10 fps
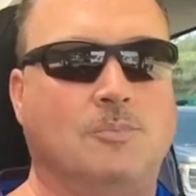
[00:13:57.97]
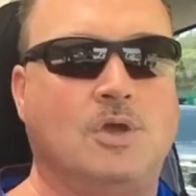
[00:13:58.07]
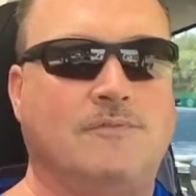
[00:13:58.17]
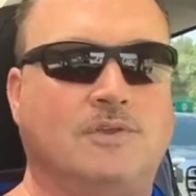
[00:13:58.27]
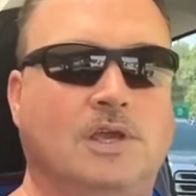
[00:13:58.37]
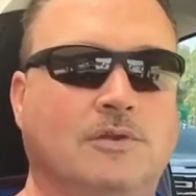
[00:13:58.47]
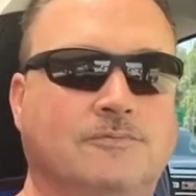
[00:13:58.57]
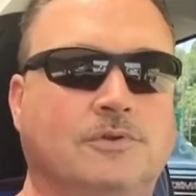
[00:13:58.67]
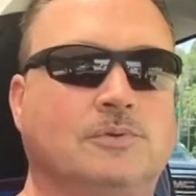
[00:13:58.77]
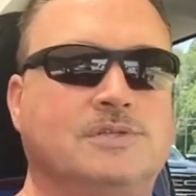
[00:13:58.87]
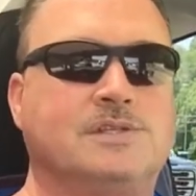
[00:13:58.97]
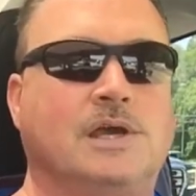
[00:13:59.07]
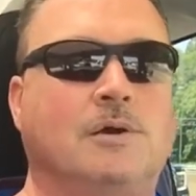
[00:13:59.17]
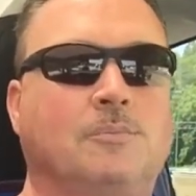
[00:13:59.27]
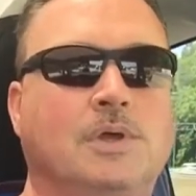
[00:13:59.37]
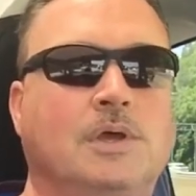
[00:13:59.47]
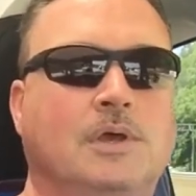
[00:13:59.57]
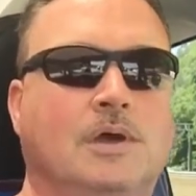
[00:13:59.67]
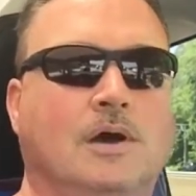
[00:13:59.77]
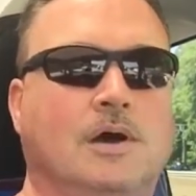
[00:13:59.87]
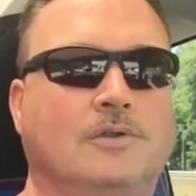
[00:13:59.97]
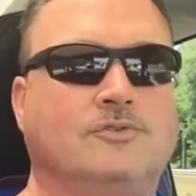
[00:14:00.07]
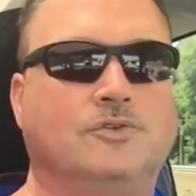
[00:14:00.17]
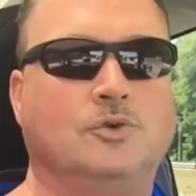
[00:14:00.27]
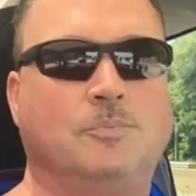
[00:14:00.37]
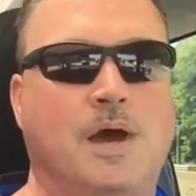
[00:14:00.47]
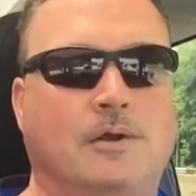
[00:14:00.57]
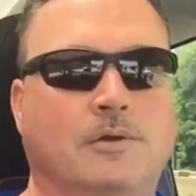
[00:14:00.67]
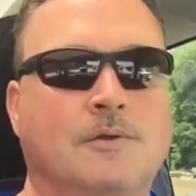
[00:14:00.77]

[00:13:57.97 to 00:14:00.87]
you have to influence them to do better.